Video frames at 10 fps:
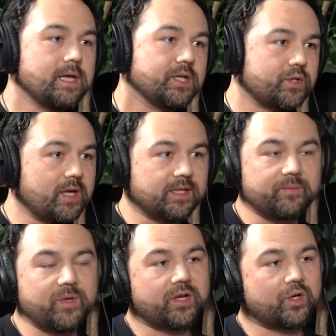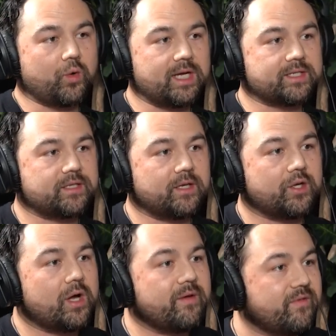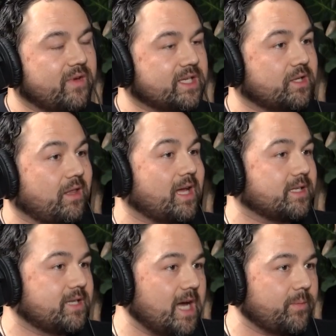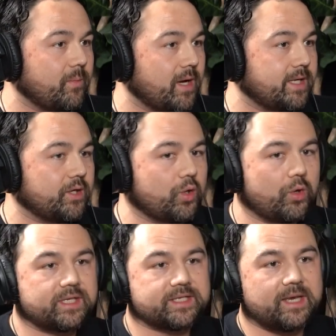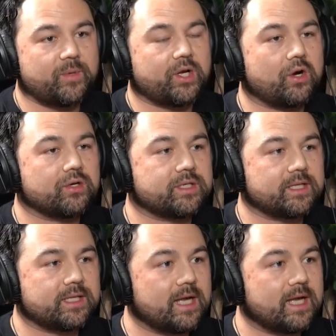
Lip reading: So that led me on a quest. I've invested a lot of time and money going to seminars.